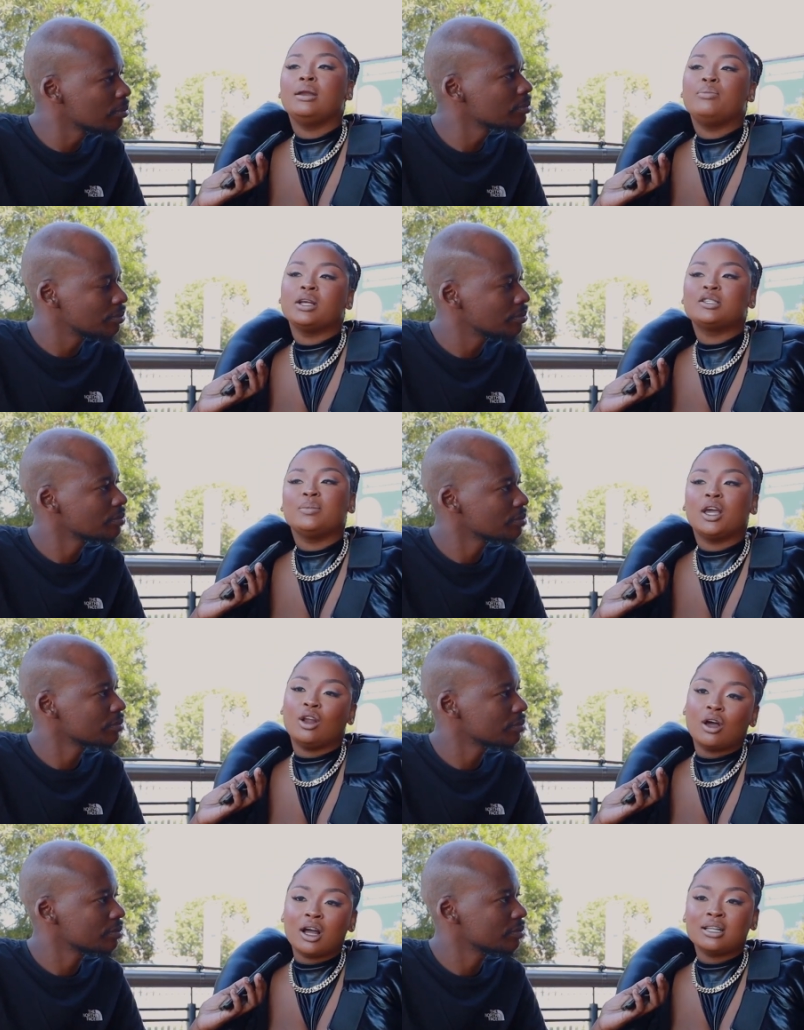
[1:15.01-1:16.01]
Speaker 1: It mm. brings me
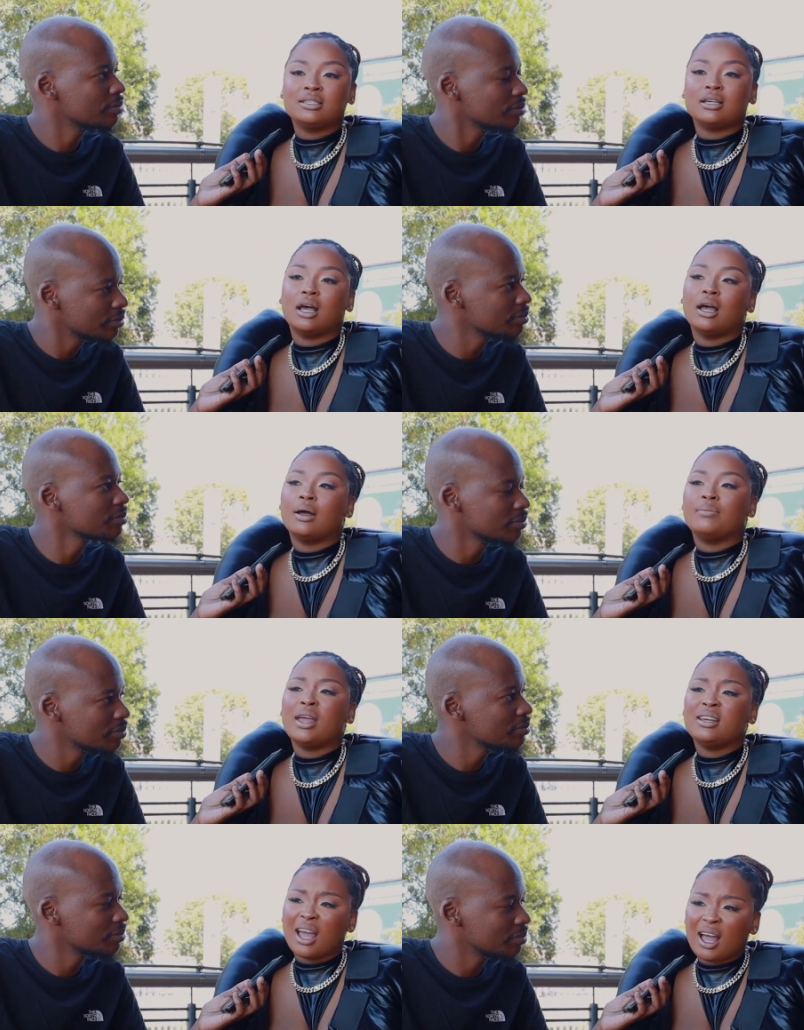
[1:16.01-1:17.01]
a lot, um,
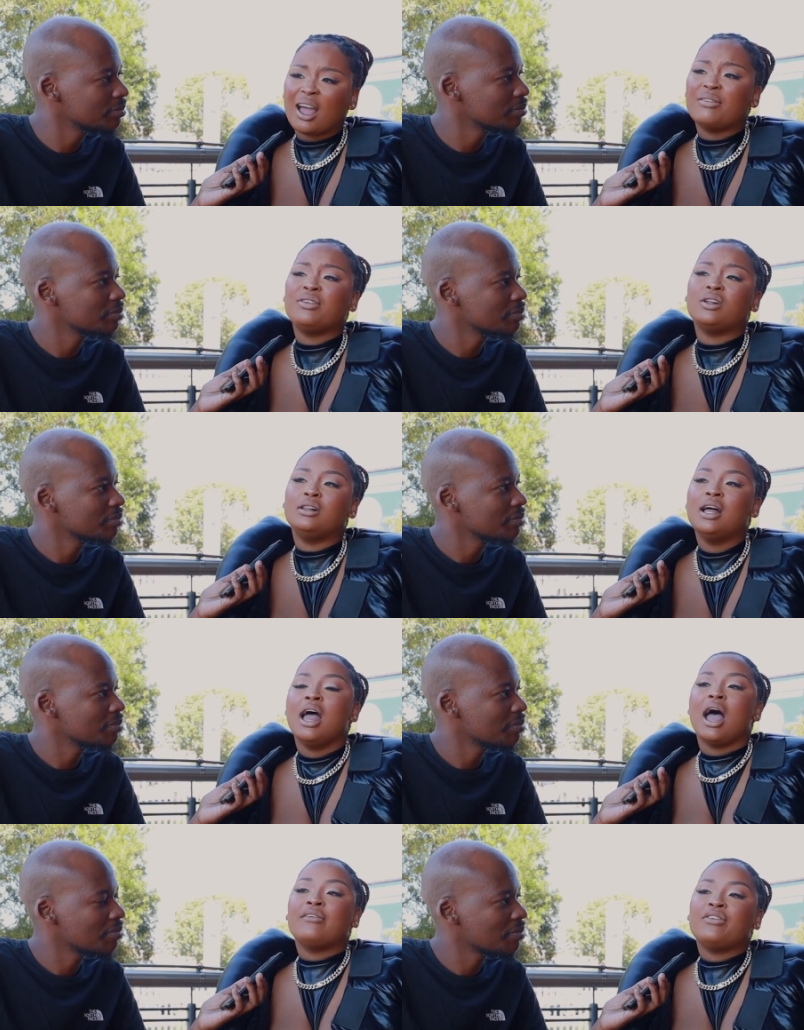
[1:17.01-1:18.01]
and yeah, I feel
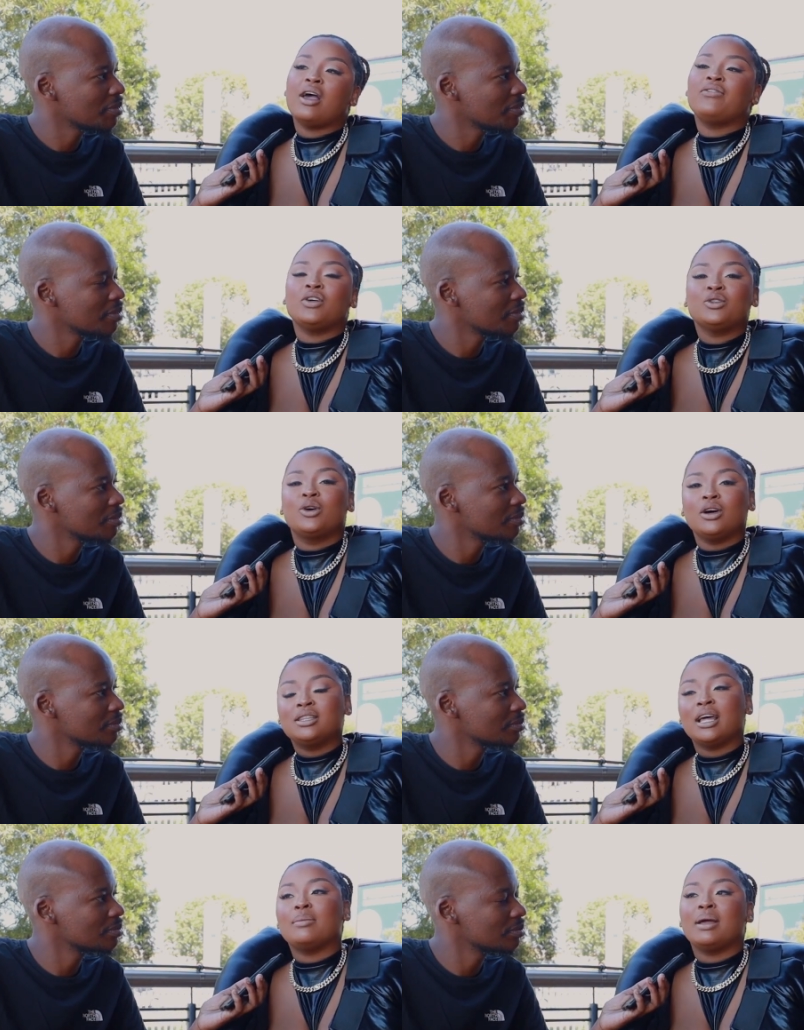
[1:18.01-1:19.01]
I, I feel
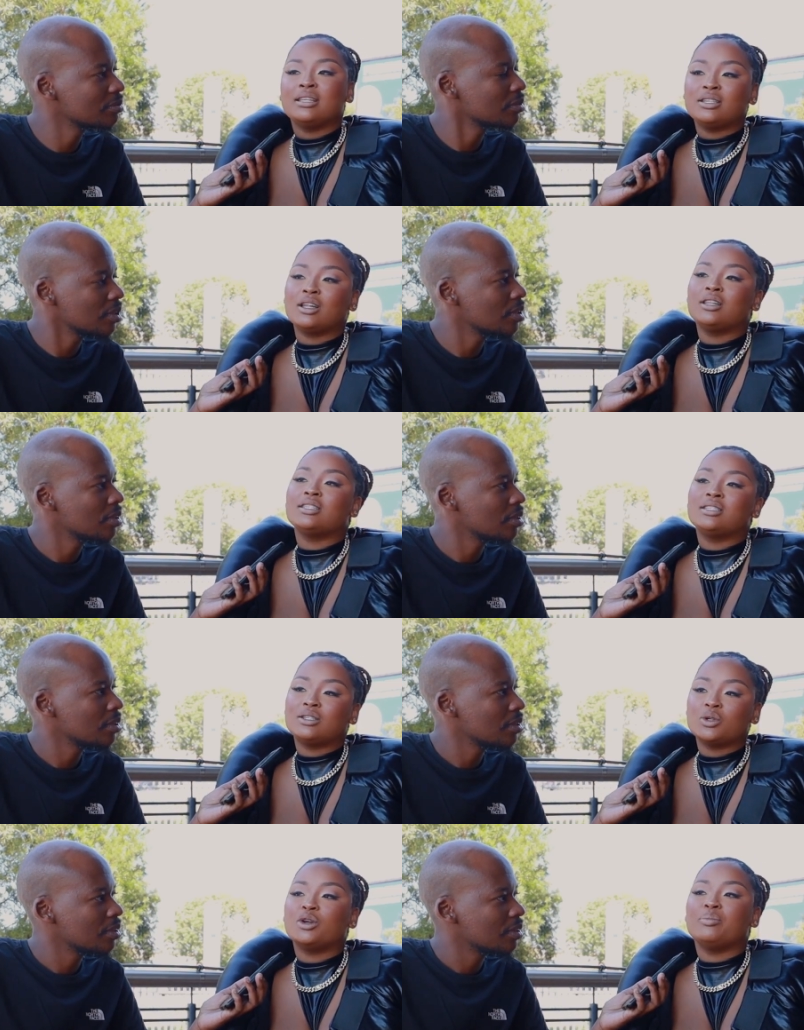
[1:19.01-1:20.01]
good that I'm hated on the
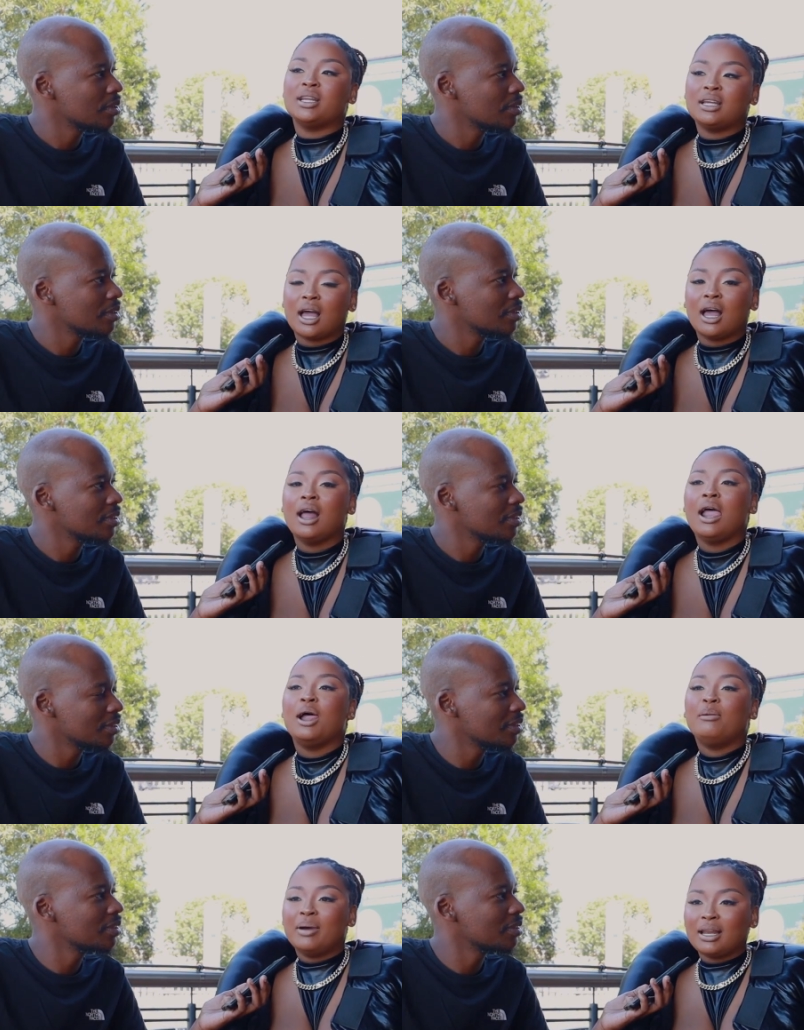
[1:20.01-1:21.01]
social media,
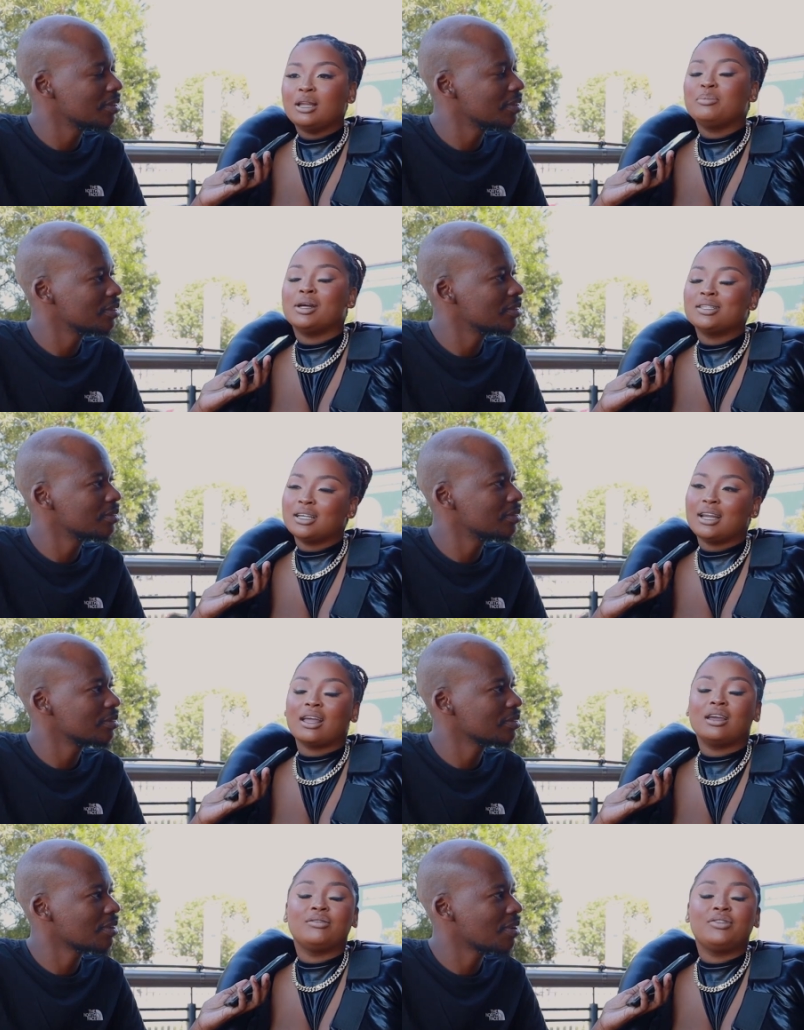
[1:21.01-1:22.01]
but in person
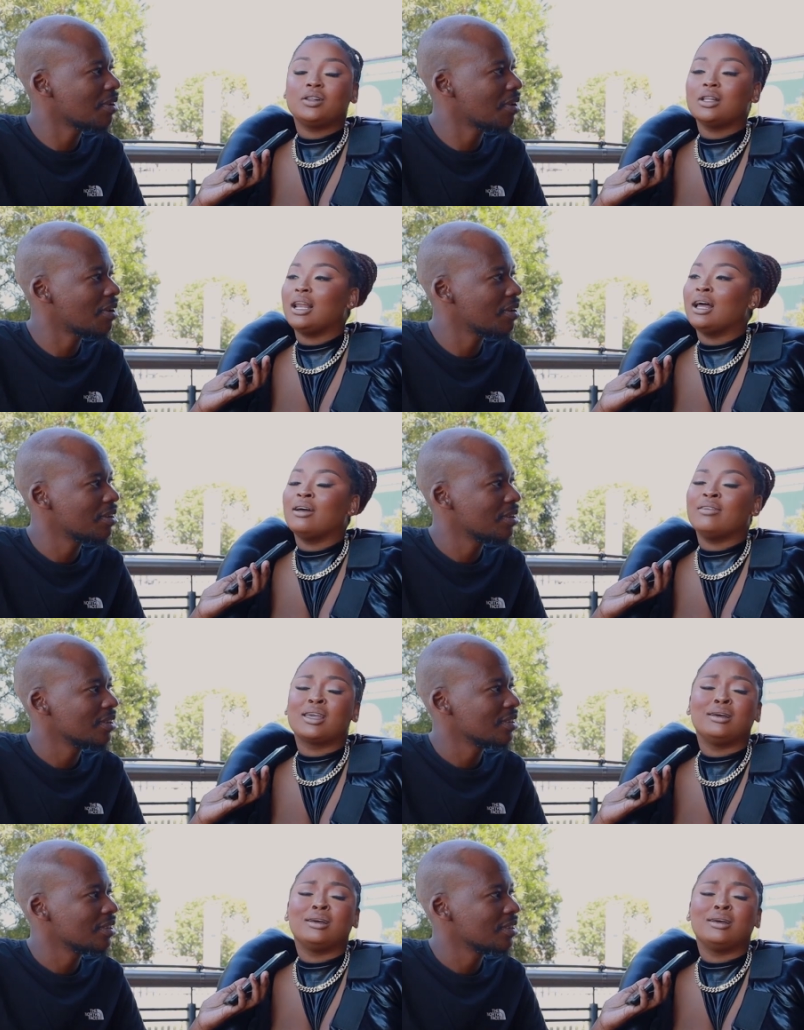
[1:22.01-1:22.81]
I can feel the love, I